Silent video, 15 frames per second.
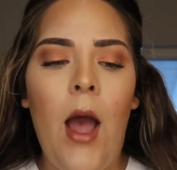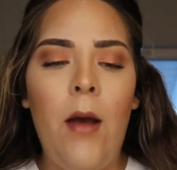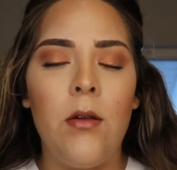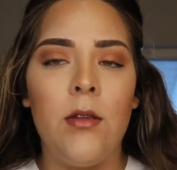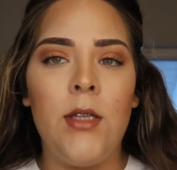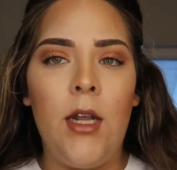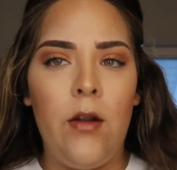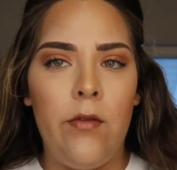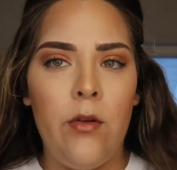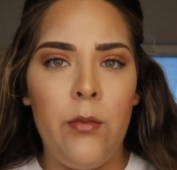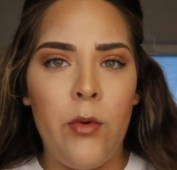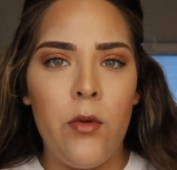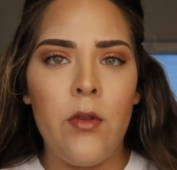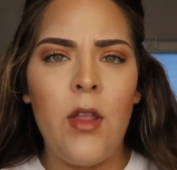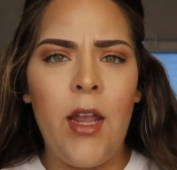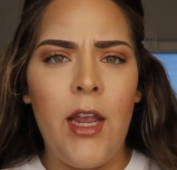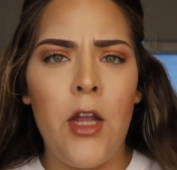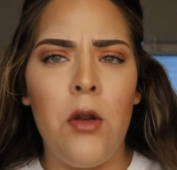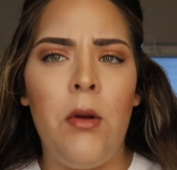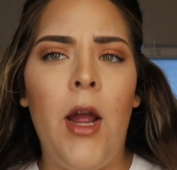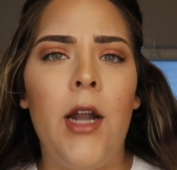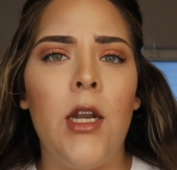outside of her booth like
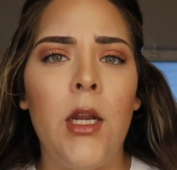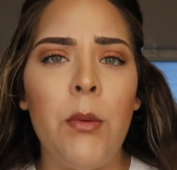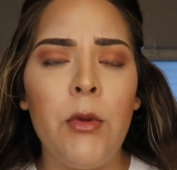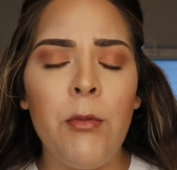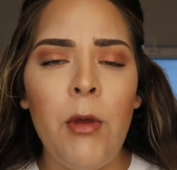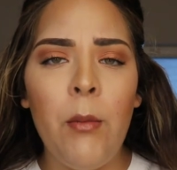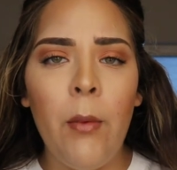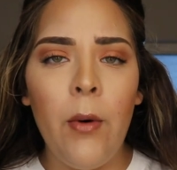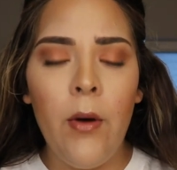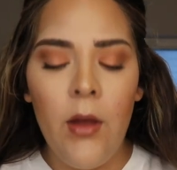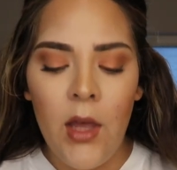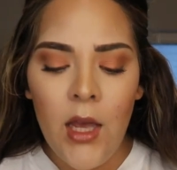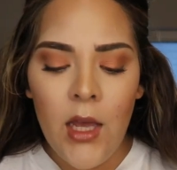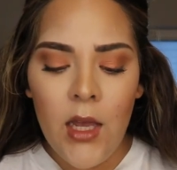interacting with people